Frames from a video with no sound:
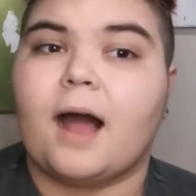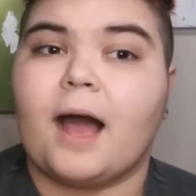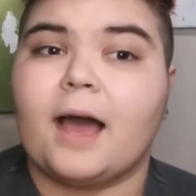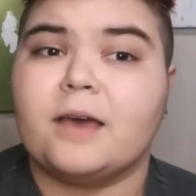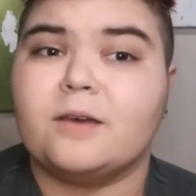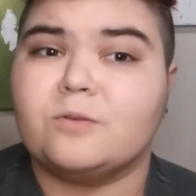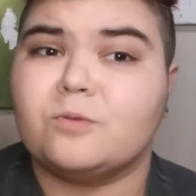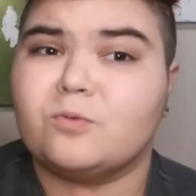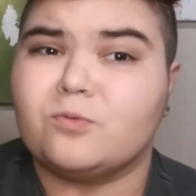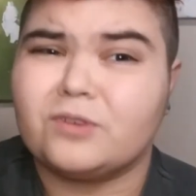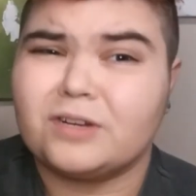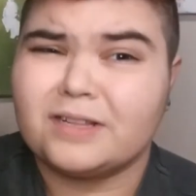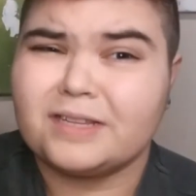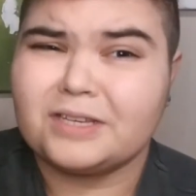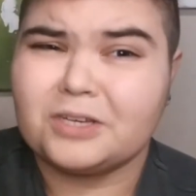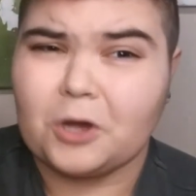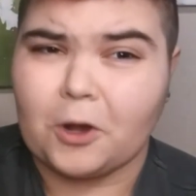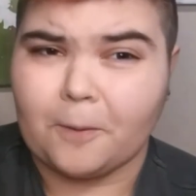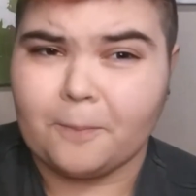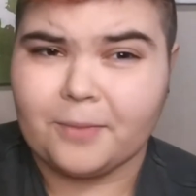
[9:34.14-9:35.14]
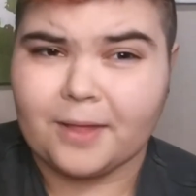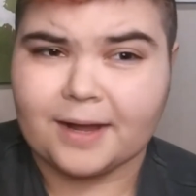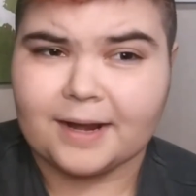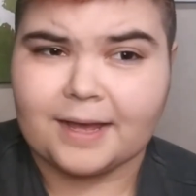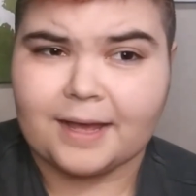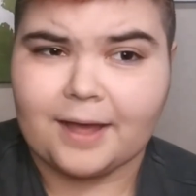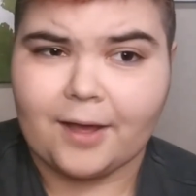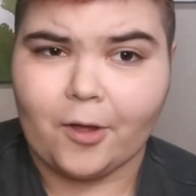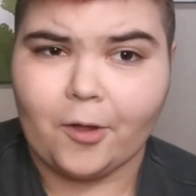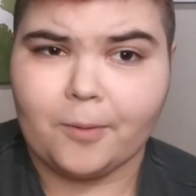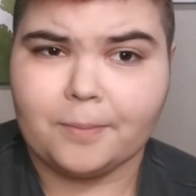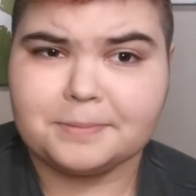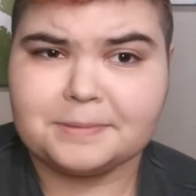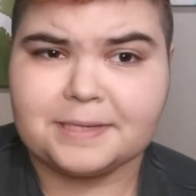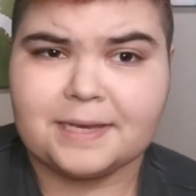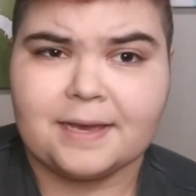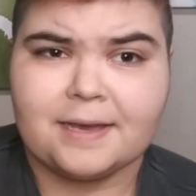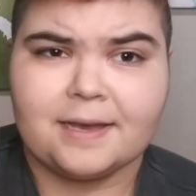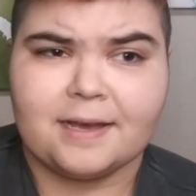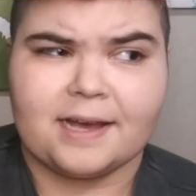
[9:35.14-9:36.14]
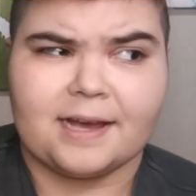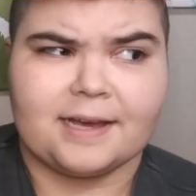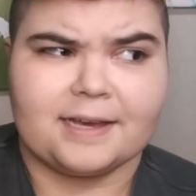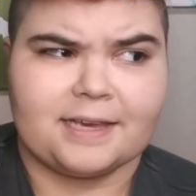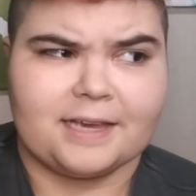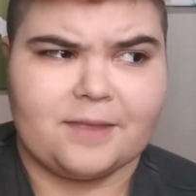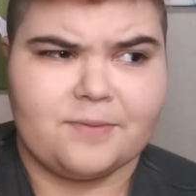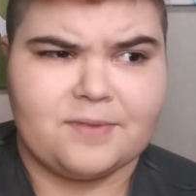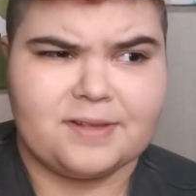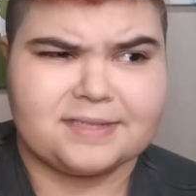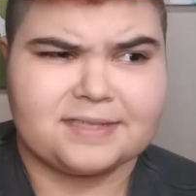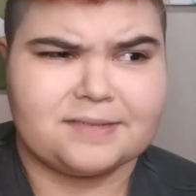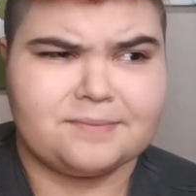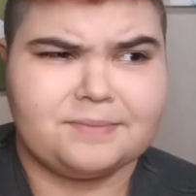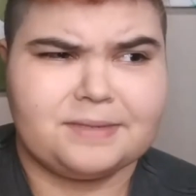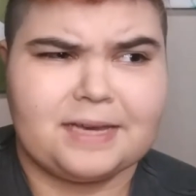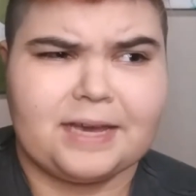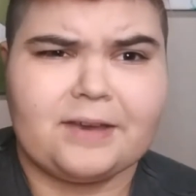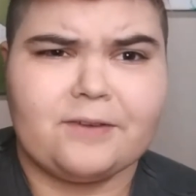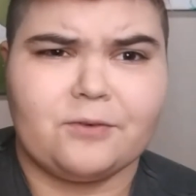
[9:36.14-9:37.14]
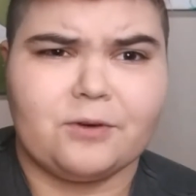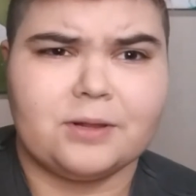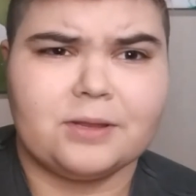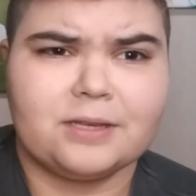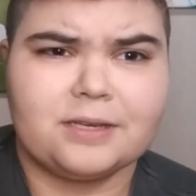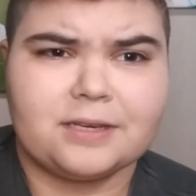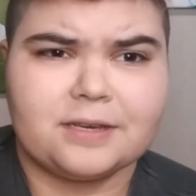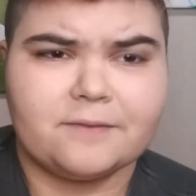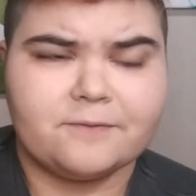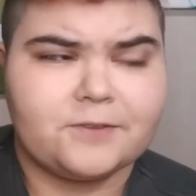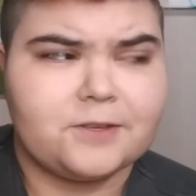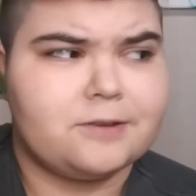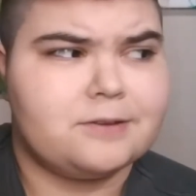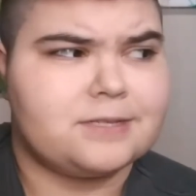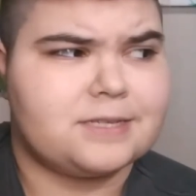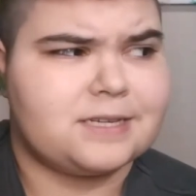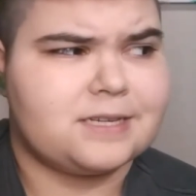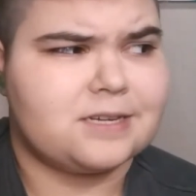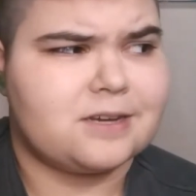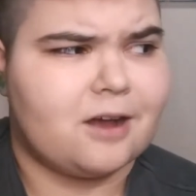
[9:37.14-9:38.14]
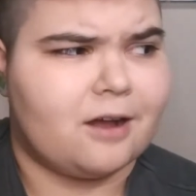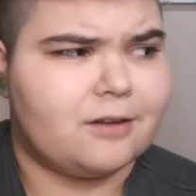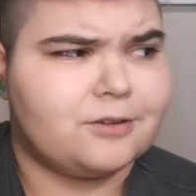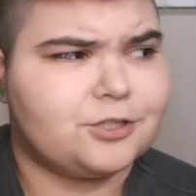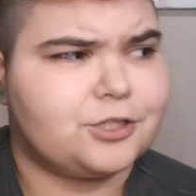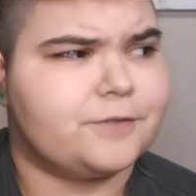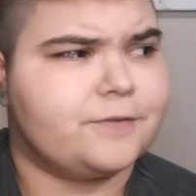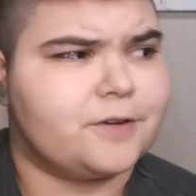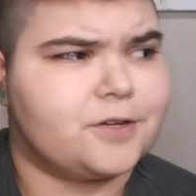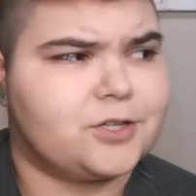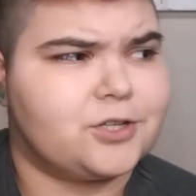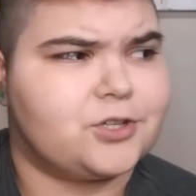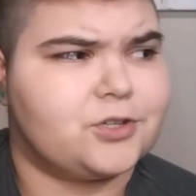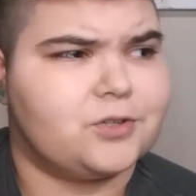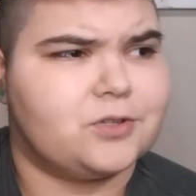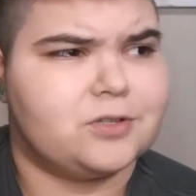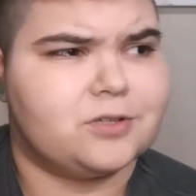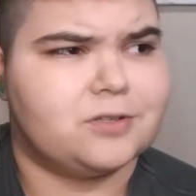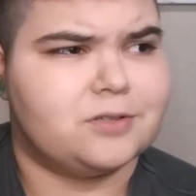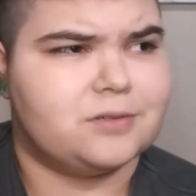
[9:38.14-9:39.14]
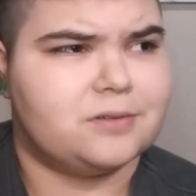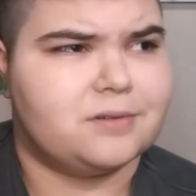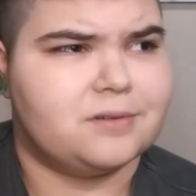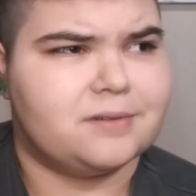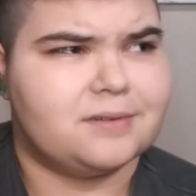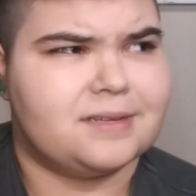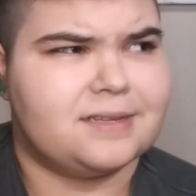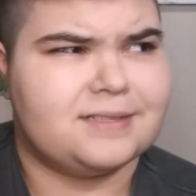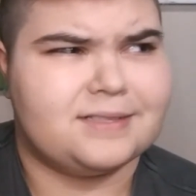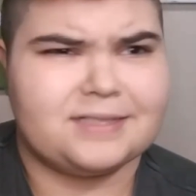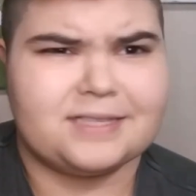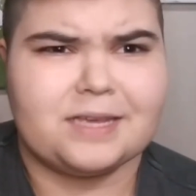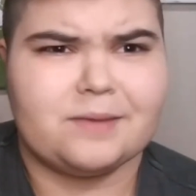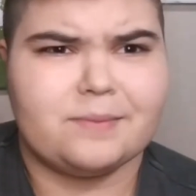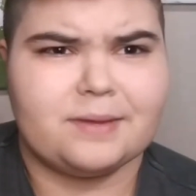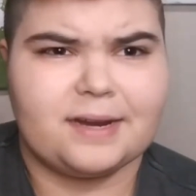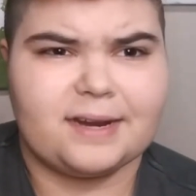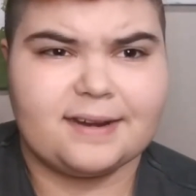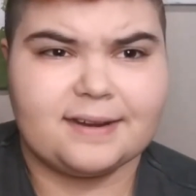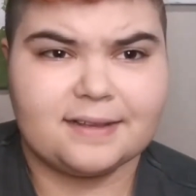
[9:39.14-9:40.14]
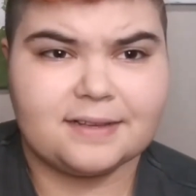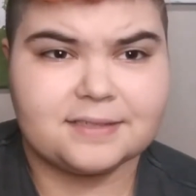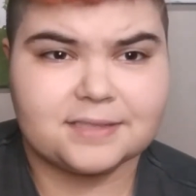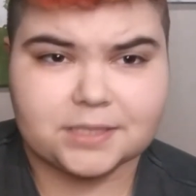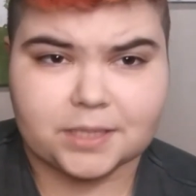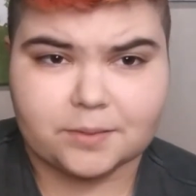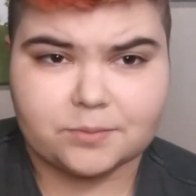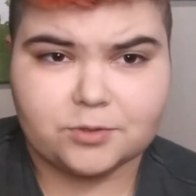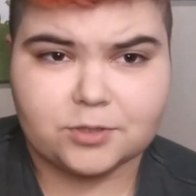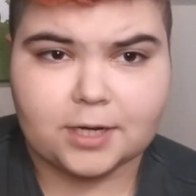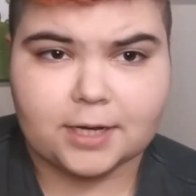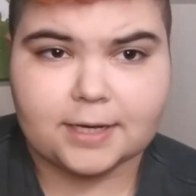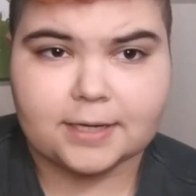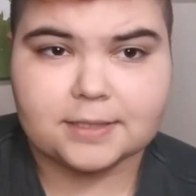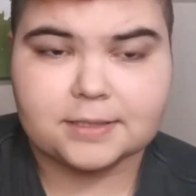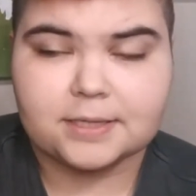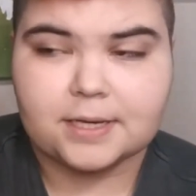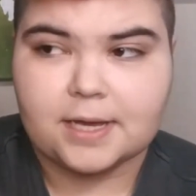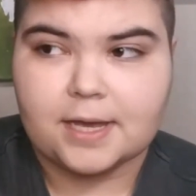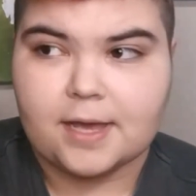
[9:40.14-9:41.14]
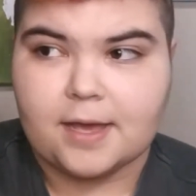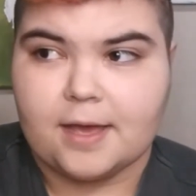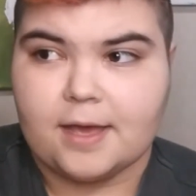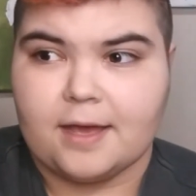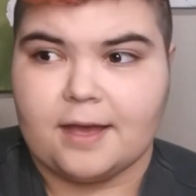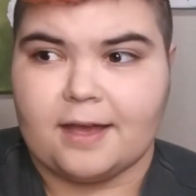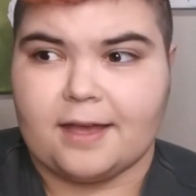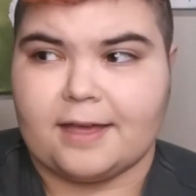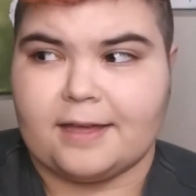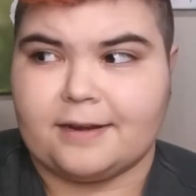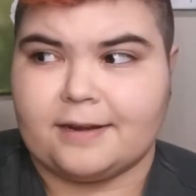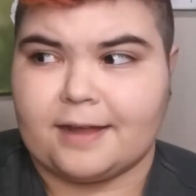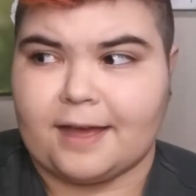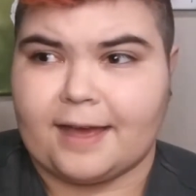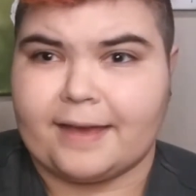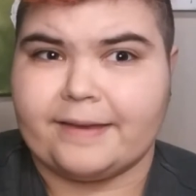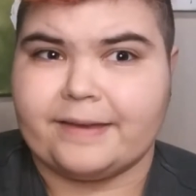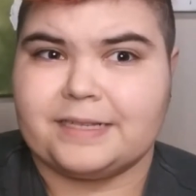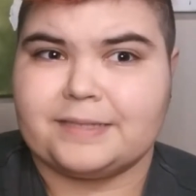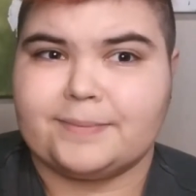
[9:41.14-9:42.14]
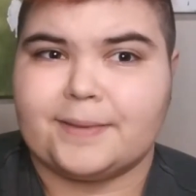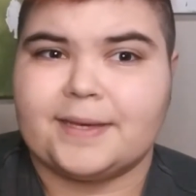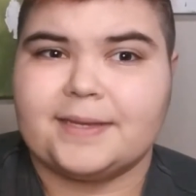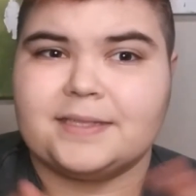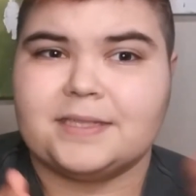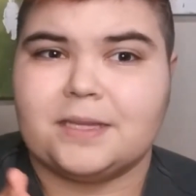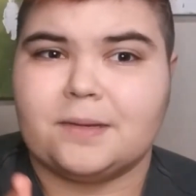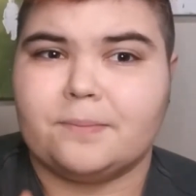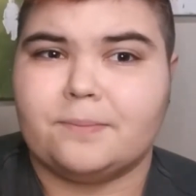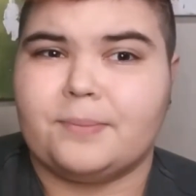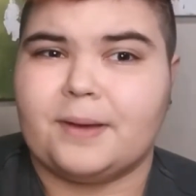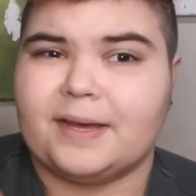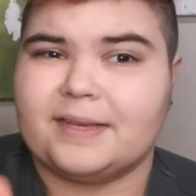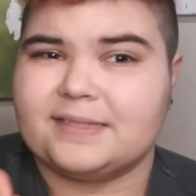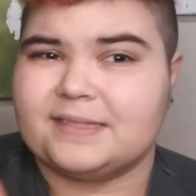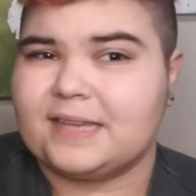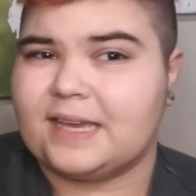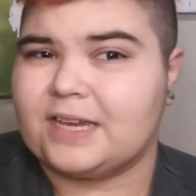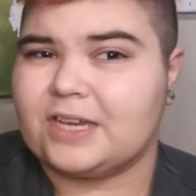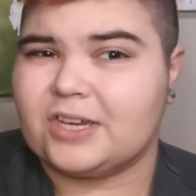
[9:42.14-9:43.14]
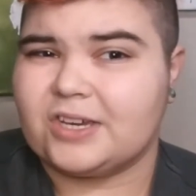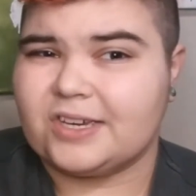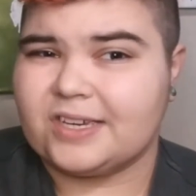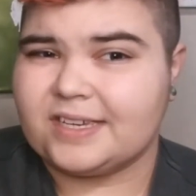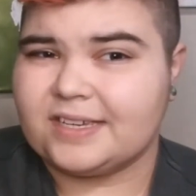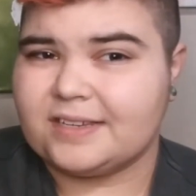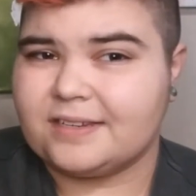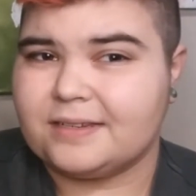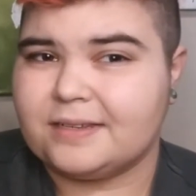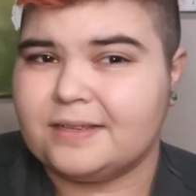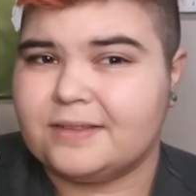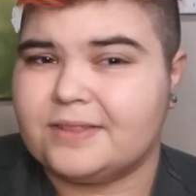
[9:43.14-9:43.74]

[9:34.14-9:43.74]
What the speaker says: I really hope that helped. Again, this can be a really confusing, controversial, intimidating subject, and I explained the best I could.